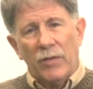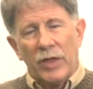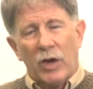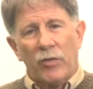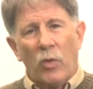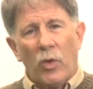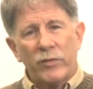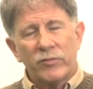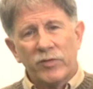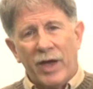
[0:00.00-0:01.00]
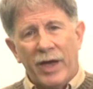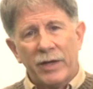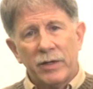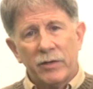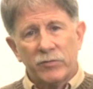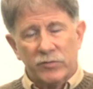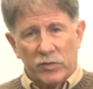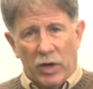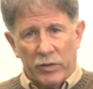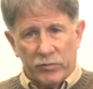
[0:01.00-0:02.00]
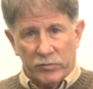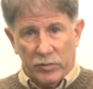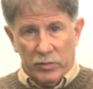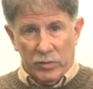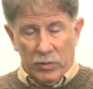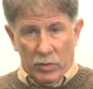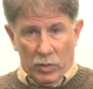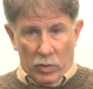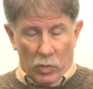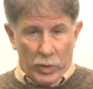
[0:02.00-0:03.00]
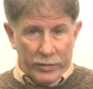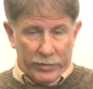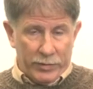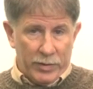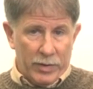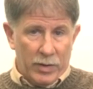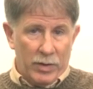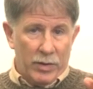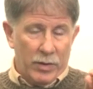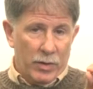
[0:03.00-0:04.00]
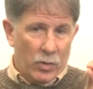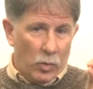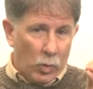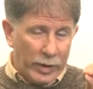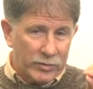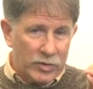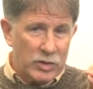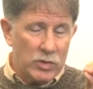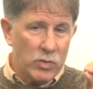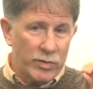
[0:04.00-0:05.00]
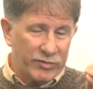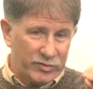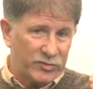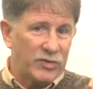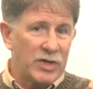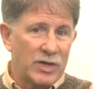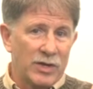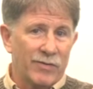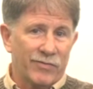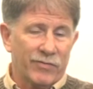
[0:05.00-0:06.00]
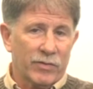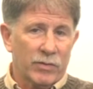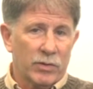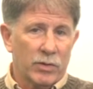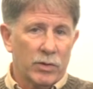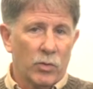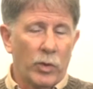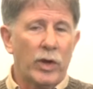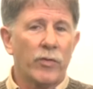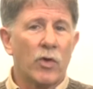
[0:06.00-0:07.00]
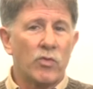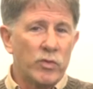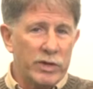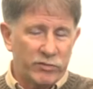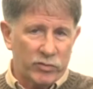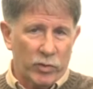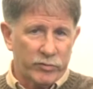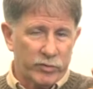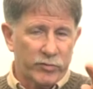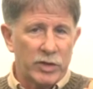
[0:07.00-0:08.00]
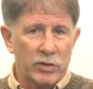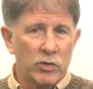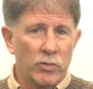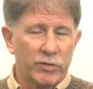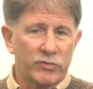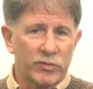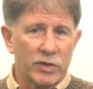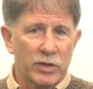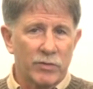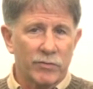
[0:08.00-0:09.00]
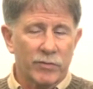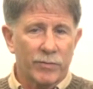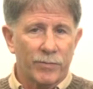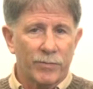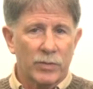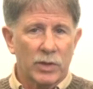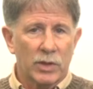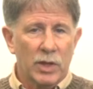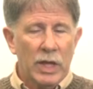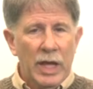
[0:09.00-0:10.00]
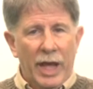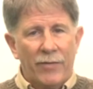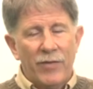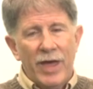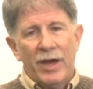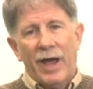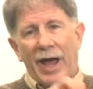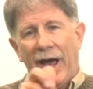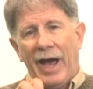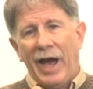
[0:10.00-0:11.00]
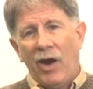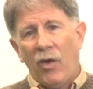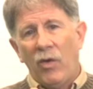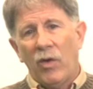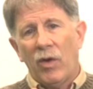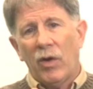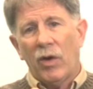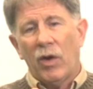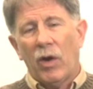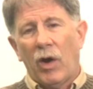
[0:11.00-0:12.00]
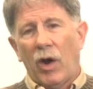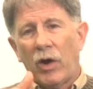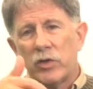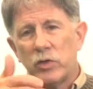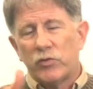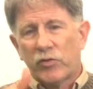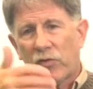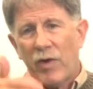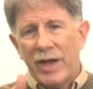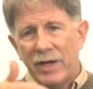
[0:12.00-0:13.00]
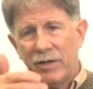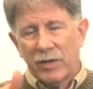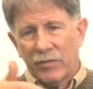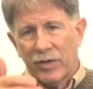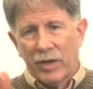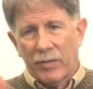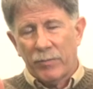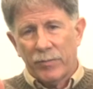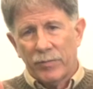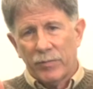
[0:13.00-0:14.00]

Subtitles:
that on the one side starts with what do you receive? What are the resources that you receive? And then how are you trained in them?